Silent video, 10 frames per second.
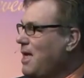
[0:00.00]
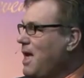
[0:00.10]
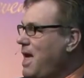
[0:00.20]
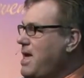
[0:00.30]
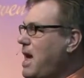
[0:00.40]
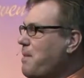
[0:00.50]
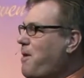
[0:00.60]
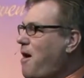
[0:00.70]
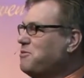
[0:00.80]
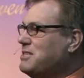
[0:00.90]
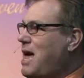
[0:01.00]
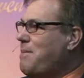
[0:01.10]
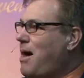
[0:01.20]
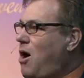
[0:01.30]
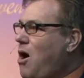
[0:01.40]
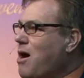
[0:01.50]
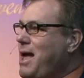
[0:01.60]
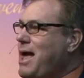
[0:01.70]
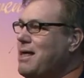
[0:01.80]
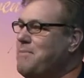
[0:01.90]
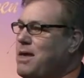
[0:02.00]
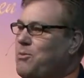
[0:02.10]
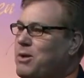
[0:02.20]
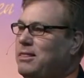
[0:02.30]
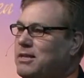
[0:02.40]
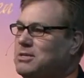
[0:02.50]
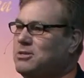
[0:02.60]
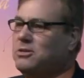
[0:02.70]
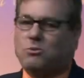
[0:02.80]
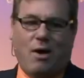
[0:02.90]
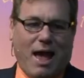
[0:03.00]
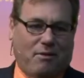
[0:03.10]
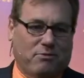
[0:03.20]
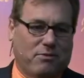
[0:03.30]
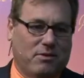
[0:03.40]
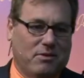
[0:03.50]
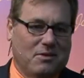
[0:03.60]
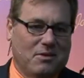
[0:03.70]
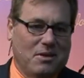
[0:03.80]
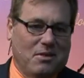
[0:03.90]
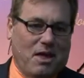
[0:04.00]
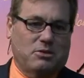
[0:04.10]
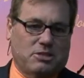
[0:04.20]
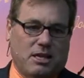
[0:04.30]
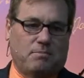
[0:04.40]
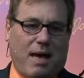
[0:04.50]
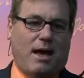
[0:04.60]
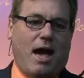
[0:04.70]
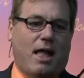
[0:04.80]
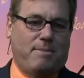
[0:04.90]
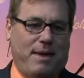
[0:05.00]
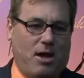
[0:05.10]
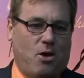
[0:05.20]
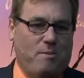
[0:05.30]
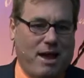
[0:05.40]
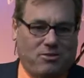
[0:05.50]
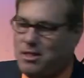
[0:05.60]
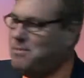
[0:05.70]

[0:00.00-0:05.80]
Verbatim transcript: He kept prophesying about hard-headed men who wouldn't listen to their wife. They were sent by God to be helpmates in the